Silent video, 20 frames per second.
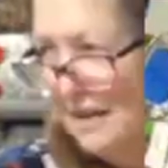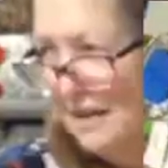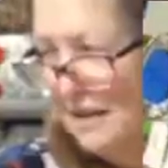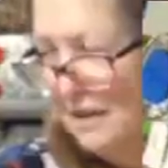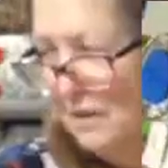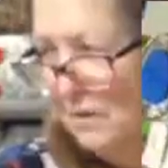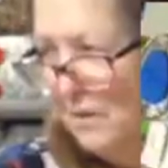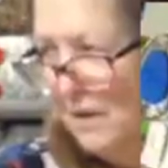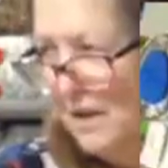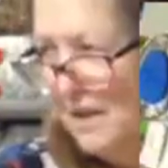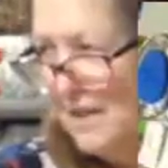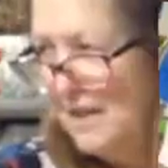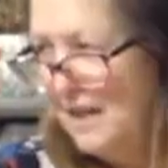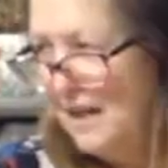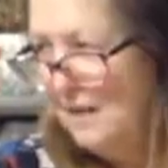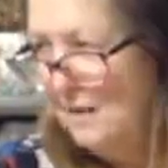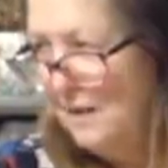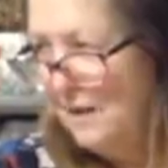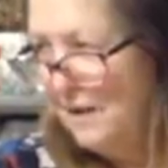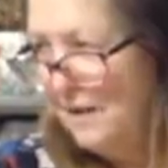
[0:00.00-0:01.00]
what is
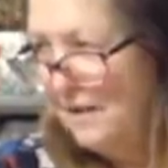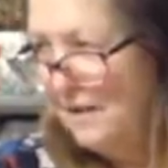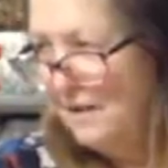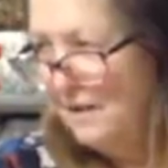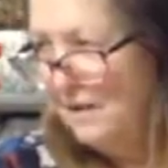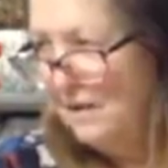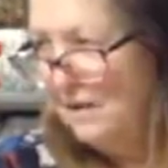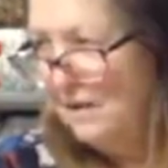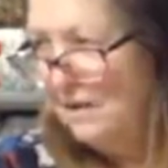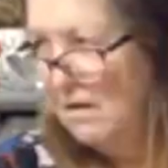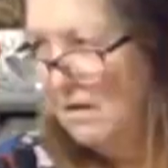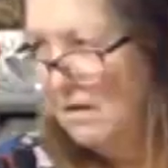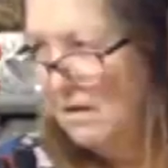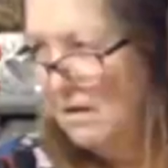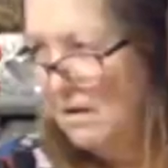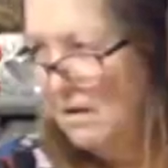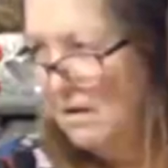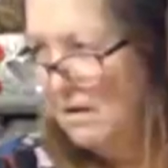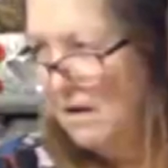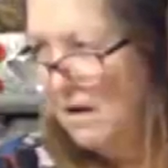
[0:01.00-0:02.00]
sideways
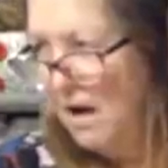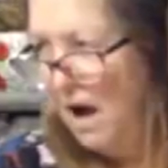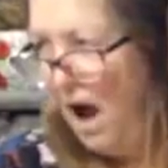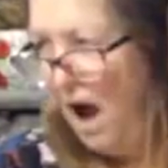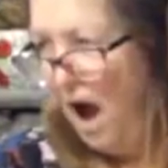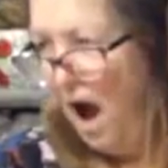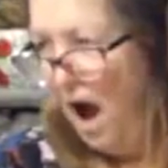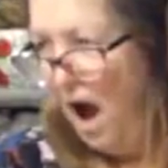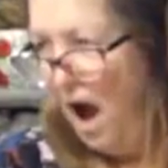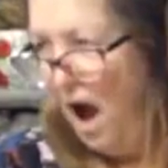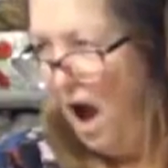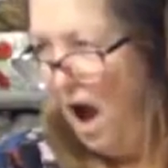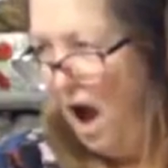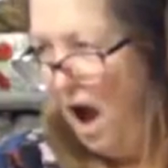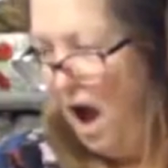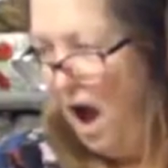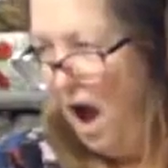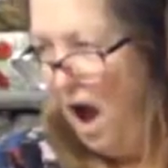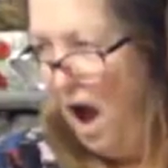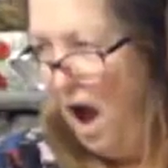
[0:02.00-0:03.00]
the, the
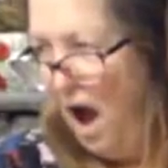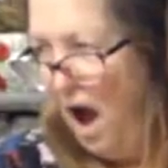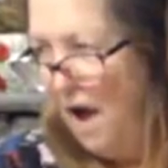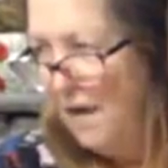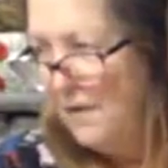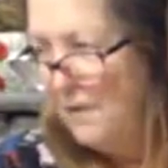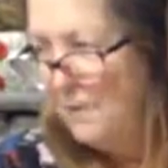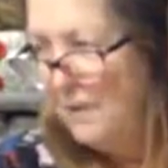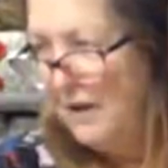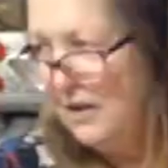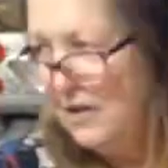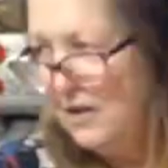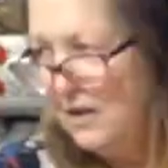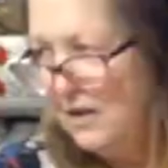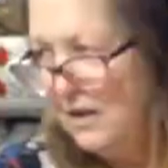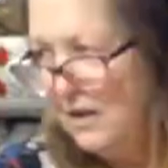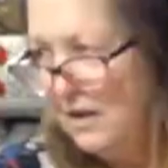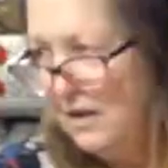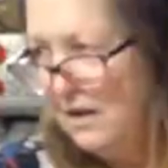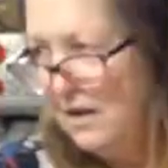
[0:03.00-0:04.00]
um the picture?
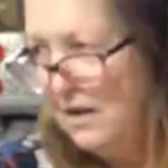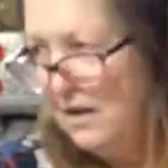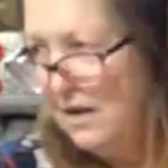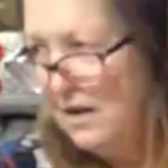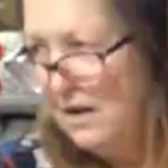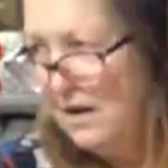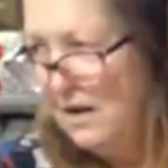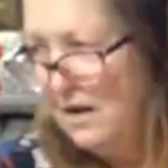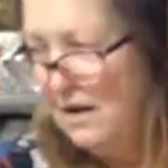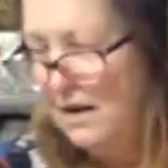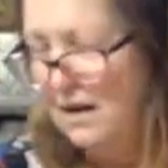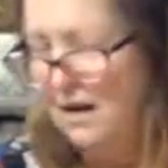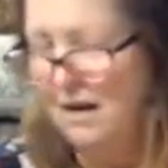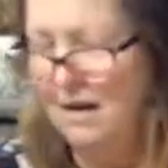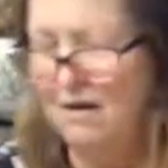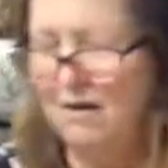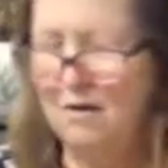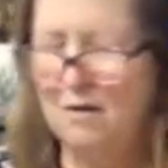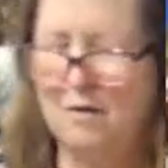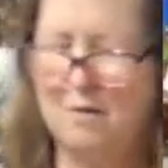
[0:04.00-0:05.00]
The picture.
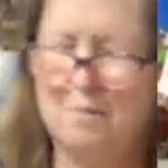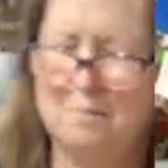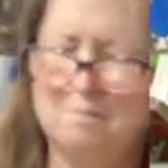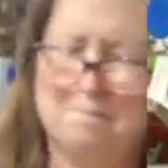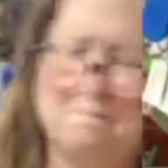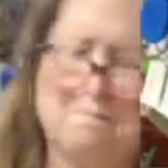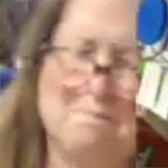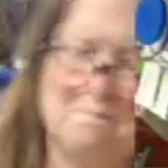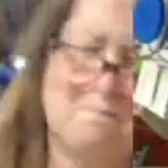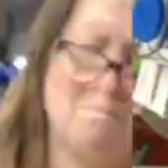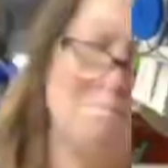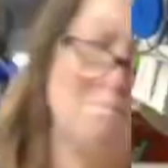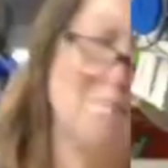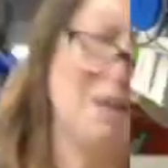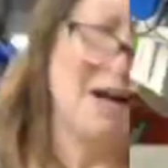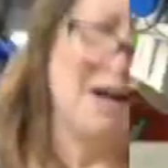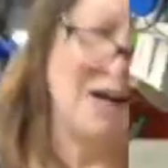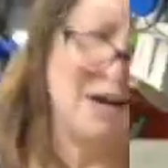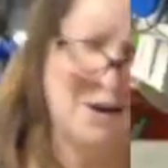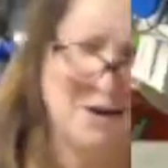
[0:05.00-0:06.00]
Oh,
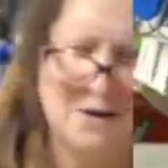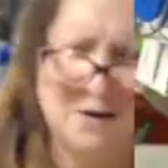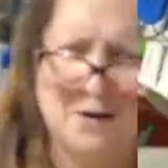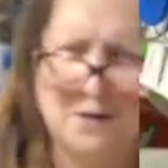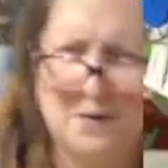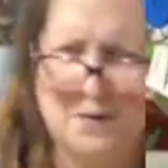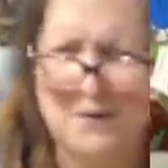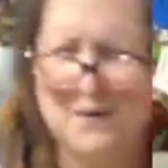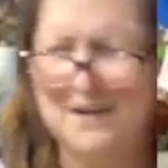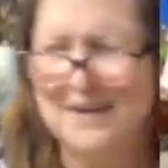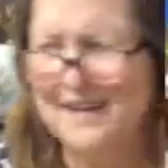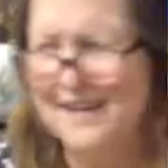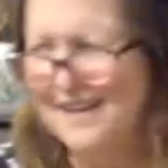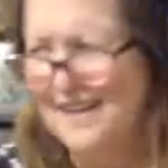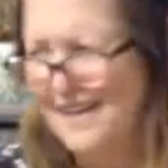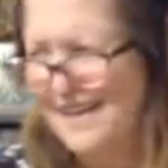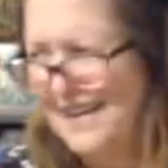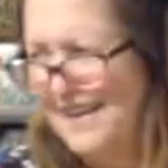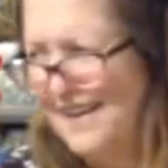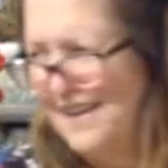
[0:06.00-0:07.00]
poo.
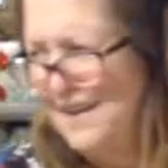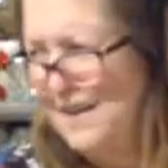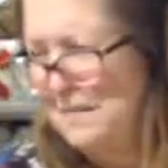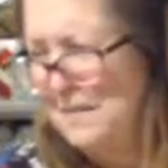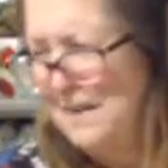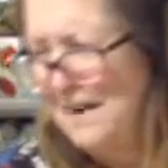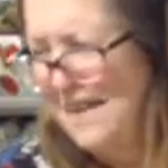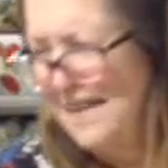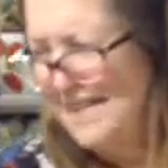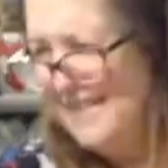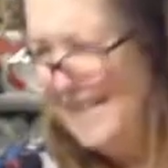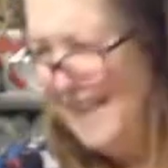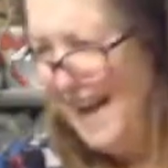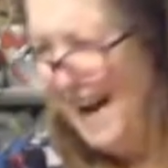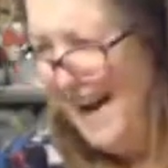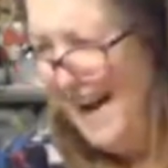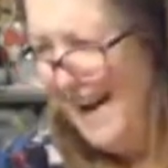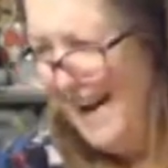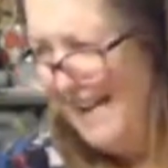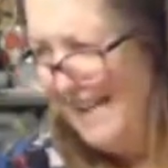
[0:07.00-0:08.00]
Why is
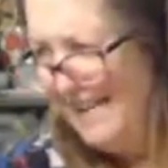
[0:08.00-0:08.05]
that?